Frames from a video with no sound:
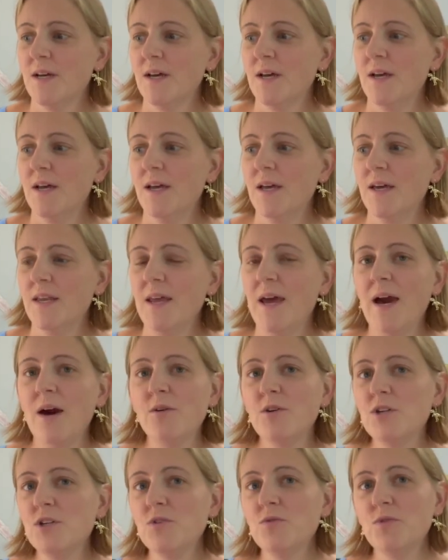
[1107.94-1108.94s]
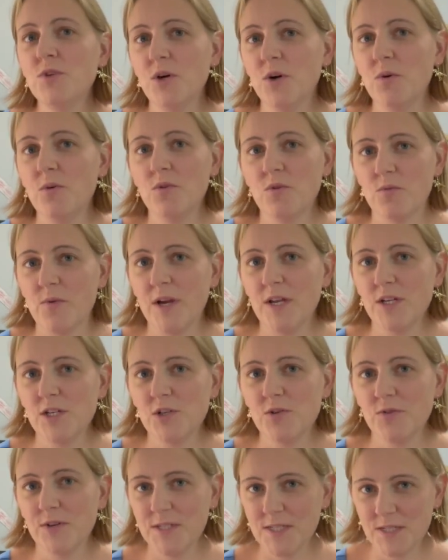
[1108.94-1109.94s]
And how did you know the right
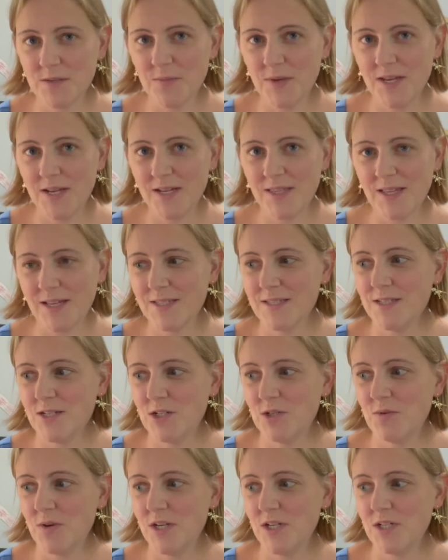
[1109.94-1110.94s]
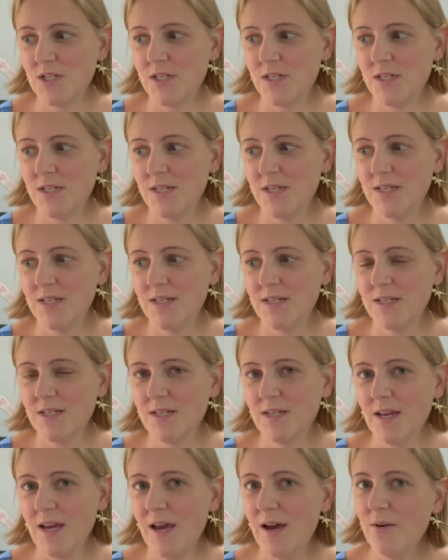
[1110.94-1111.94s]
choice to make in that situation? And
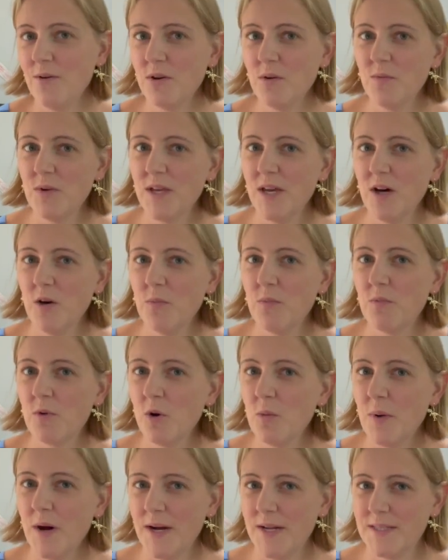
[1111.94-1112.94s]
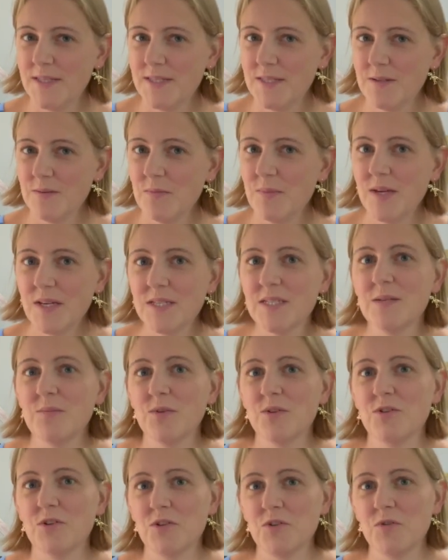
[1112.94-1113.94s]
how can we help robots make
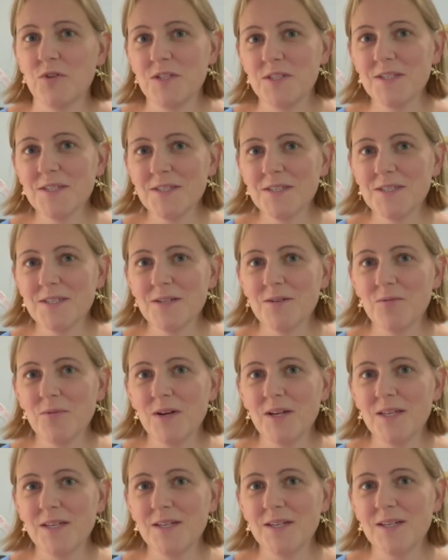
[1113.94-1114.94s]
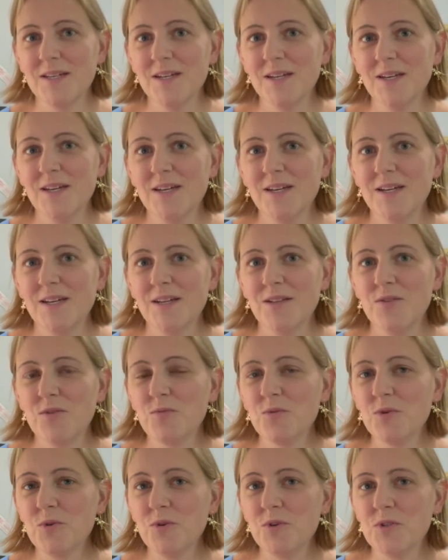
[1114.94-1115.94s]
similar choices when the
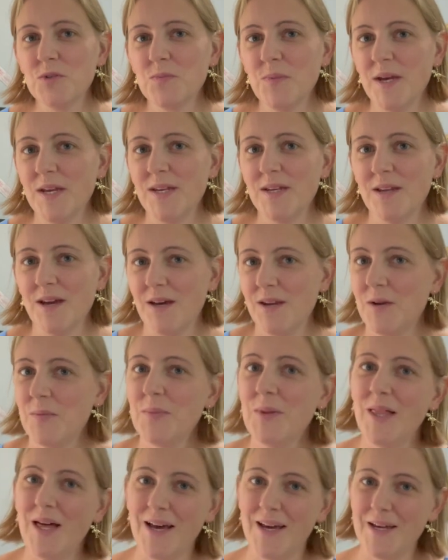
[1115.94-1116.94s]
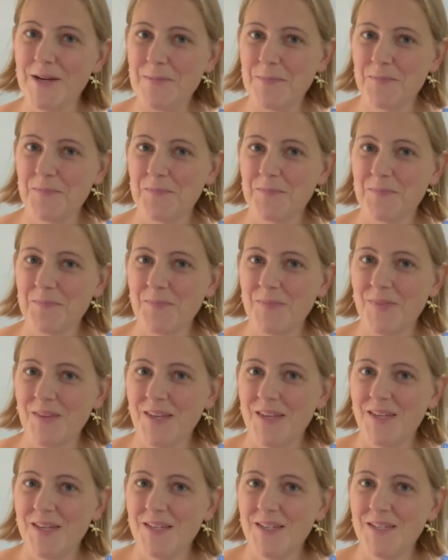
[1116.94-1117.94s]
rules might not apply?
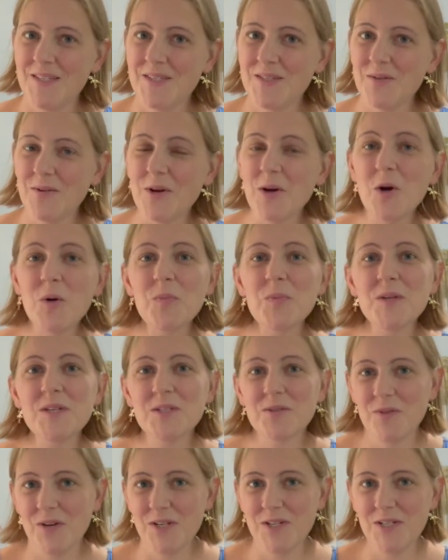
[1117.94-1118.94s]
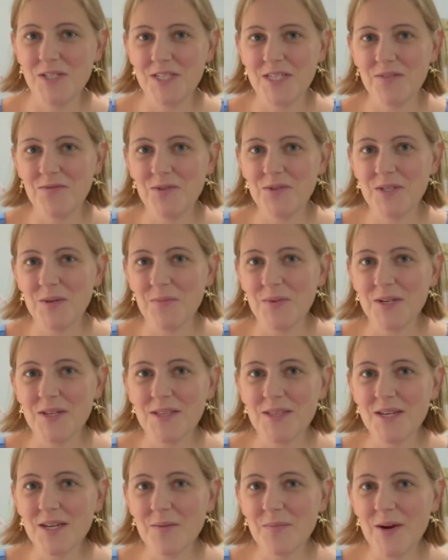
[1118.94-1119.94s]
So I hope these questions give you something to
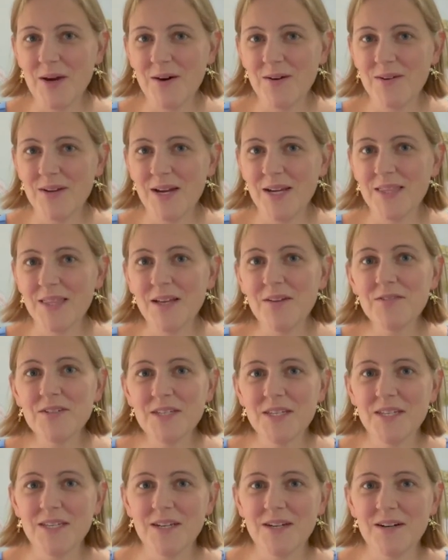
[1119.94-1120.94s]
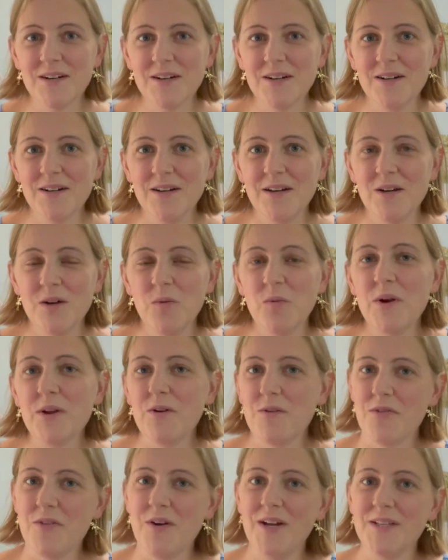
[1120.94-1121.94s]
think about. I'd love to hear what your
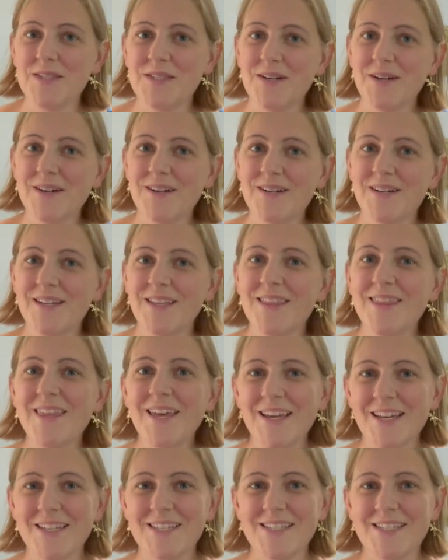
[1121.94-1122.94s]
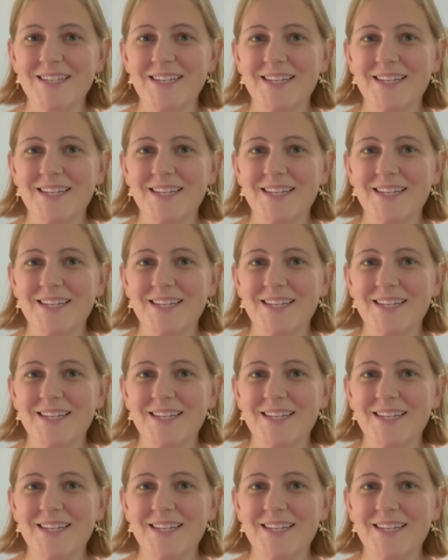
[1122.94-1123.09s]
thoughts are. Thanks.